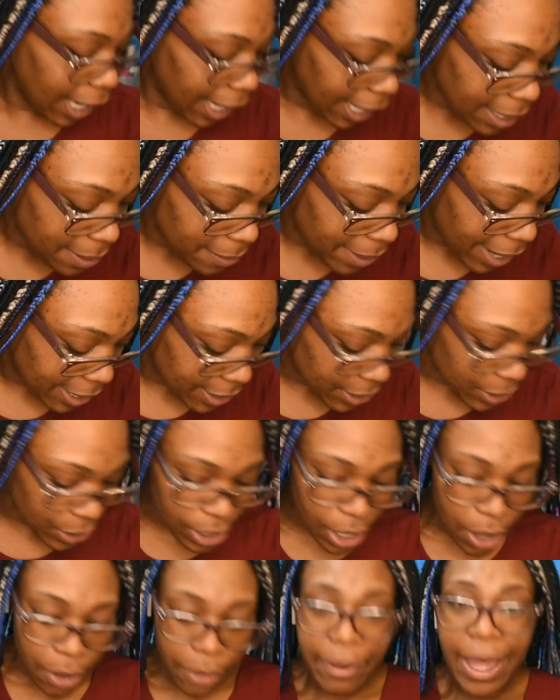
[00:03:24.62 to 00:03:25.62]
Anyway,
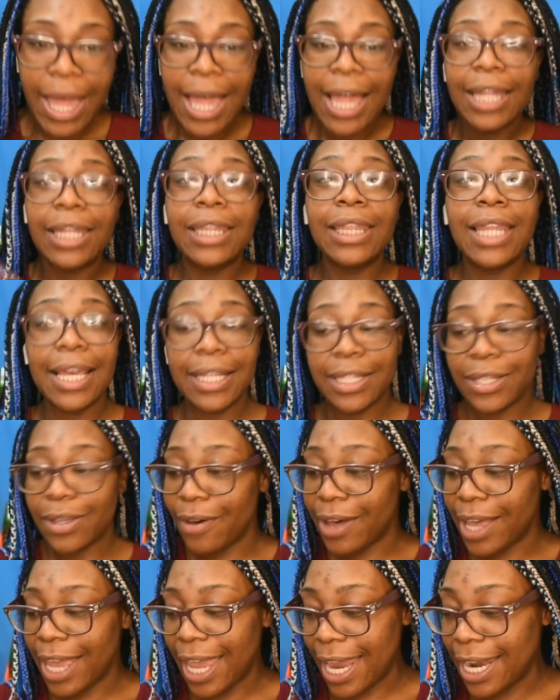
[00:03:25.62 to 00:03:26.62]
so let's go
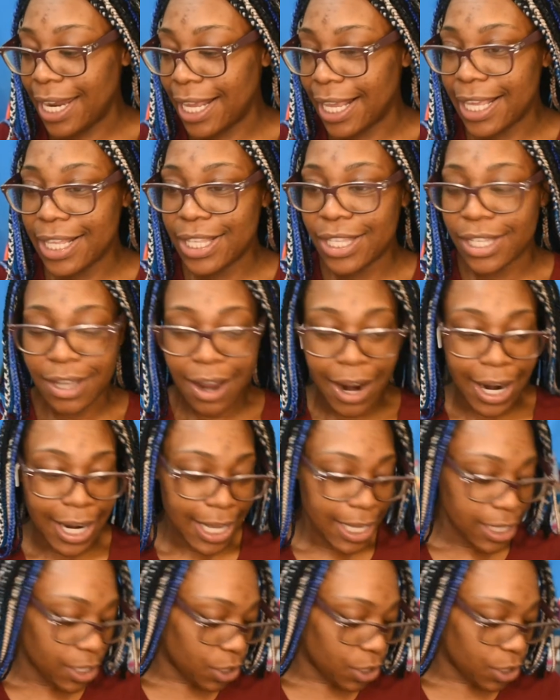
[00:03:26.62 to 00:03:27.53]
ahead and get started.